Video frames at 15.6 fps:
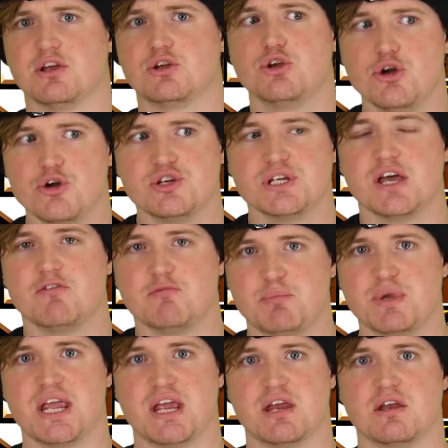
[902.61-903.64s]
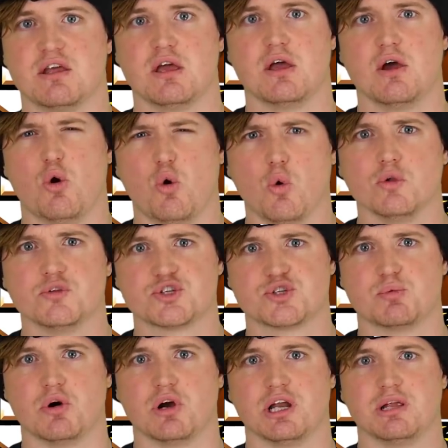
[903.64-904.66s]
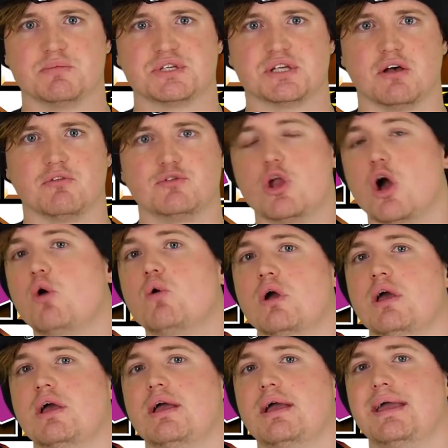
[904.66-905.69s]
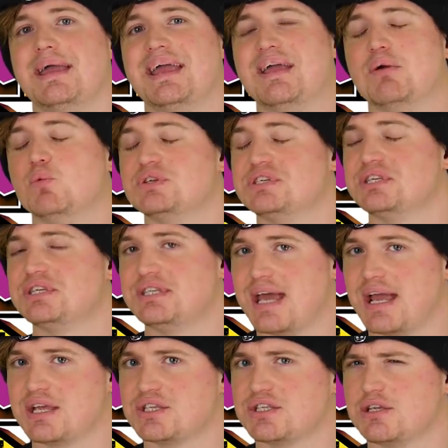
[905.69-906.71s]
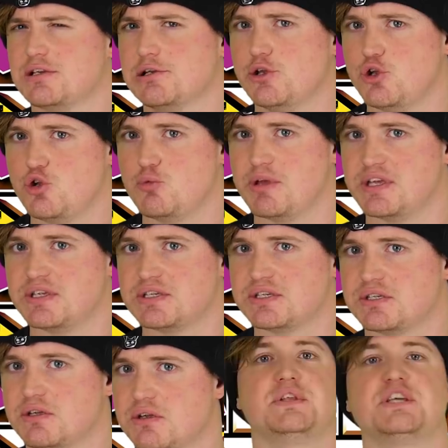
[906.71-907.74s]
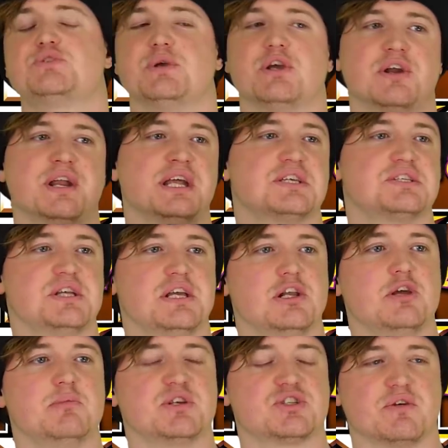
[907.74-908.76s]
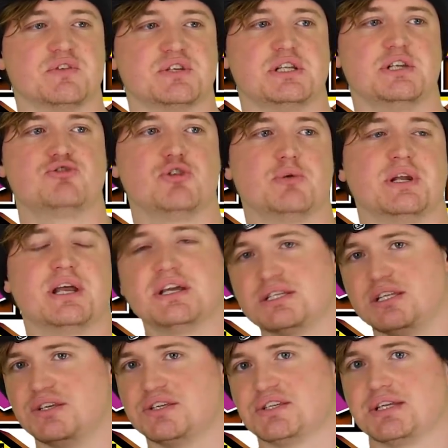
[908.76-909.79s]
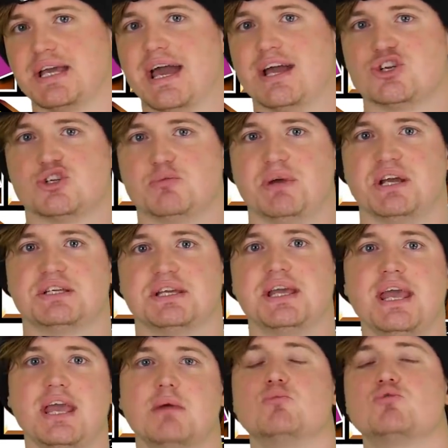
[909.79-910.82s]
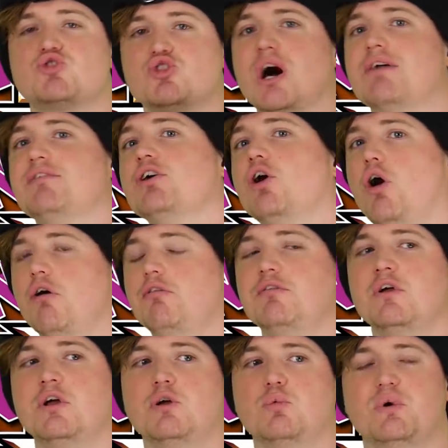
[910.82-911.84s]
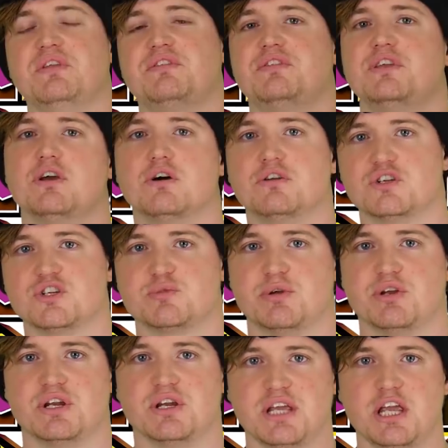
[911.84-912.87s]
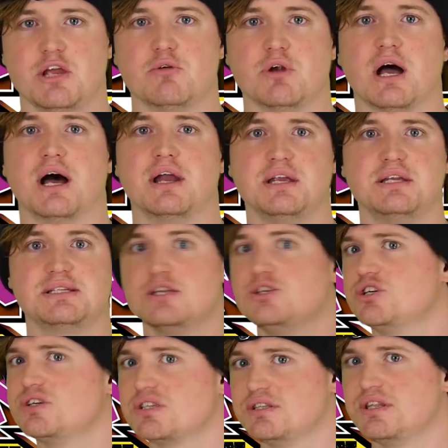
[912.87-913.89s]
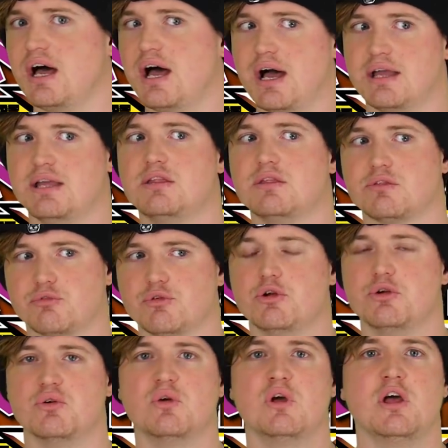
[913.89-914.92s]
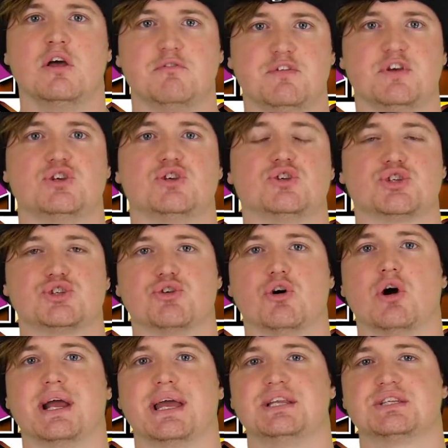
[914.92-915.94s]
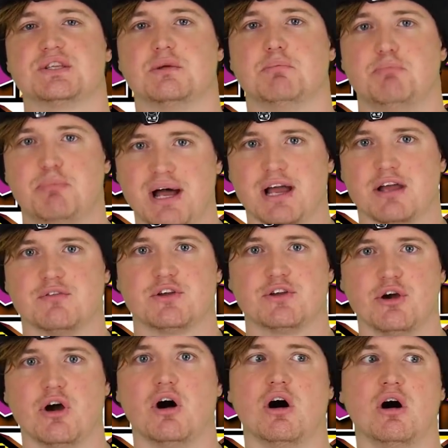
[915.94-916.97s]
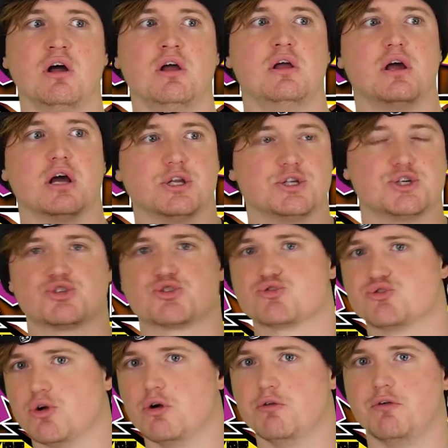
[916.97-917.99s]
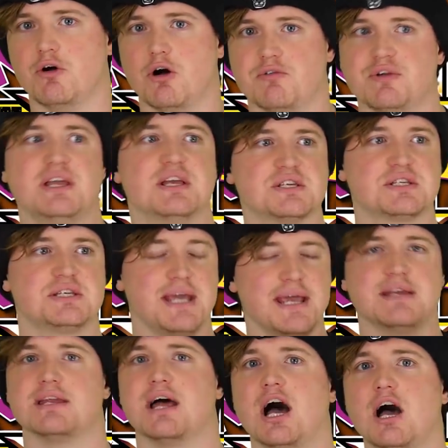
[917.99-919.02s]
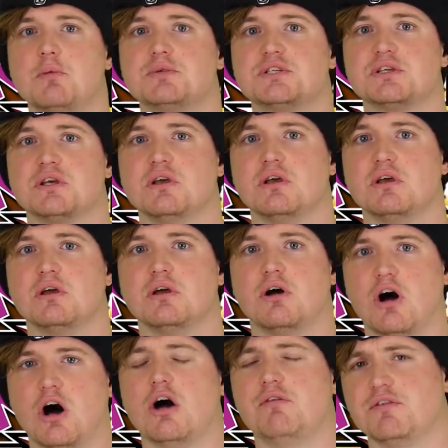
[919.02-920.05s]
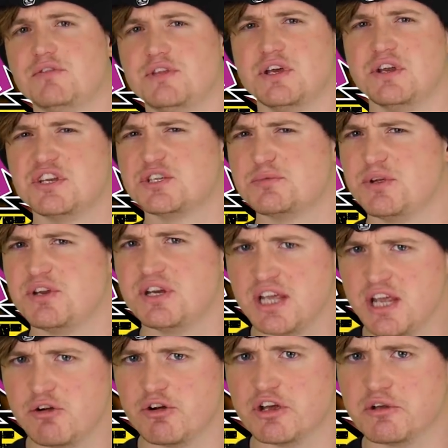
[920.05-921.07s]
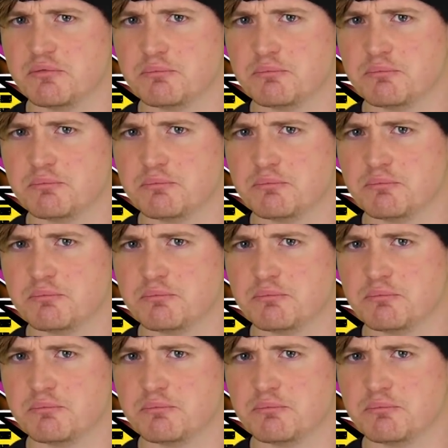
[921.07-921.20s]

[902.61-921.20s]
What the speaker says: Could it have been Hornswoggle himself? No. It was Dexter Lumis. This week on NXT, Lumis obviously drew a nice little sketch depicting him driving off with the Undisputed Era, and he did just that. He threw Fish and Strong into the back of a car and just drove off. He has kidnapped half of the Undisputed Era.